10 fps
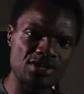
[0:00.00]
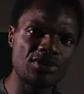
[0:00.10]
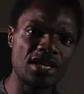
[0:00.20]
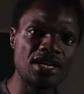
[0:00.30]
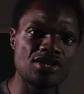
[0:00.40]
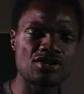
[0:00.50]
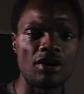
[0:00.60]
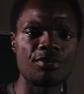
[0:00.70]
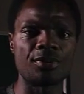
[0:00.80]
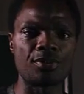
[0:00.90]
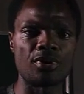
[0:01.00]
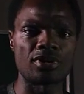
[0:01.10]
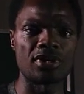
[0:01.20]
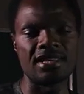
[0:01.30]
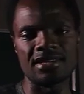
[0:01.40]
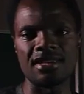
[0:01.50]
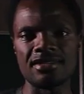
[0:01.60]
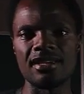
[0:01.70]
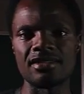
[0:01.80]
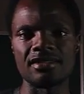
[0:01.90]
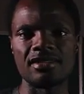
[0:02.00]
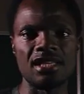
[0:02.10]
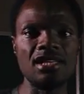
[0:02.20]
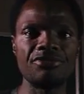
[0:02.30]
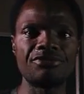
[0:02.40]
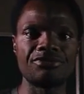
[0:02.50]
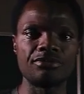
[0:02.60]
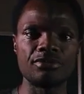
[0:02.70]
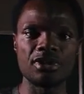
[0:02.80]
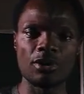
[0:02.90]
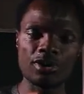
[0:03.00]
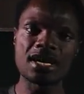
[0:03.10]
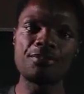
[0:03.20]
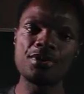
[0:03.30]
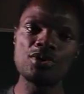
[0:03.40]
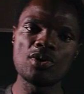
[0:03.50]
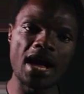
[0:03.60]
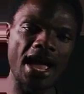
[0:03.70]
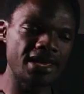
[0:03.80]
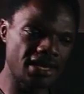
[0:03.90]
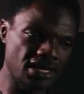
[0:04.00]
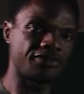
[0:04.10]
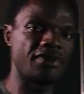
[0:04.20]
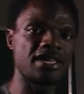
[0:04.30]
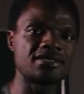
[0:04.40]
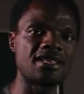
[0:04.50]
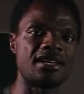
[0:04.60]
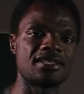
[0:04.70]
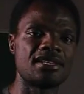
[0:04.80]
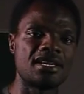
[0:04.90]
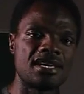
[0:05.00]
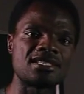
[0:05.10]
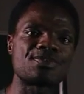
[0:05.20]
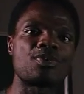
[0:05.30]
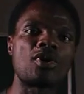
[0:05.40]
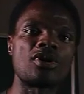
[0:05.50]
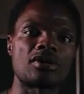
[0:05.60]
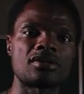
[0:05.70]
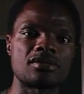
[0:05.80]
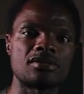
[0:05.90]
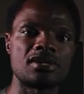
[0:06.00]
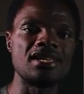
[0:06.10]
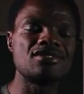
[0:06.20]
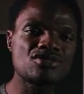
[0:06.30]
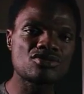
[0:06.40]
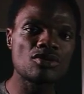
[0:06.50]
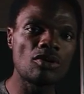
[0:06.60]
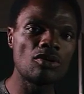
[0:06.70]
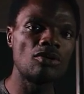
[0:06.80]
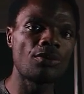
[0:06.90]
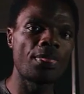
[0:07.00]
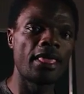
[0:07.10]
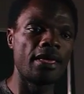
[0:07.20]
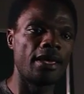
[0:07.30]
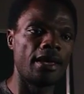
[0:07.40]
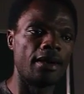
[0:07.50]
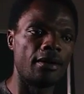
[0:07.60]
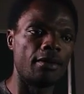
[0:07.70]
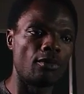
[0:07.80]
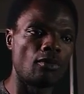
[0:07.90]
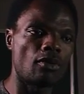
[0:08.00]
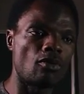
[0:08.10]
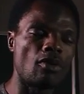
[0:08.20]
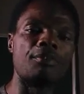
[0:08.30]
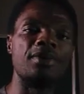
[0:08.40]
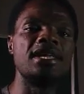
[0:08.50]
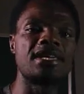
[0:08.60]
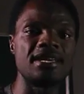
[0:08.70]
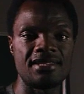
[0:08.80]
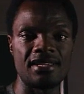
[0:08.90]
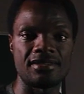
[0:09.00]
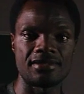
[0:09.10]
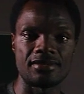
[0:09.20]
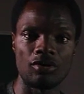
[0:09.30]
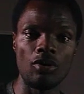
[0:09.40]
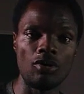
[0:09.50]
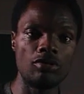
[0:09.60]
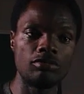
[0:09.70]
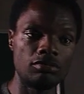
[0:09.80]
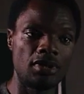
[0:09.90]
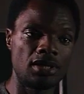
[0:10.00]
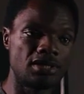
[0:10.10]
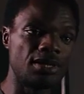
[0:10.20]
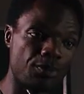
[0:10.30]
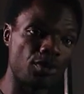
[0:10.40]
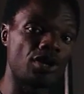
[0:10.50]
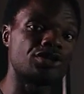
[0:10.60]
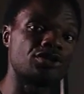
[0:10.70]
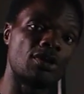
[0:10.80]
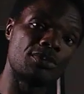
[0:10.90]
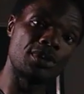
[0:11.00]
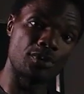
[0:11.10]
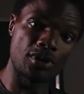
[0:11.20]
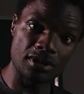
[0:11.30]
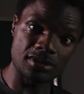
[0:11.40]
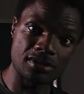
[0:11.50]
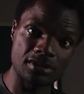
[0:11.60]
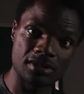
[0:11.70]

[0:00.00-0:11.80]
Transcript: on the nature of the product, as I said. If the entrepreneur identifies that his product is so complicated, or the production of the product,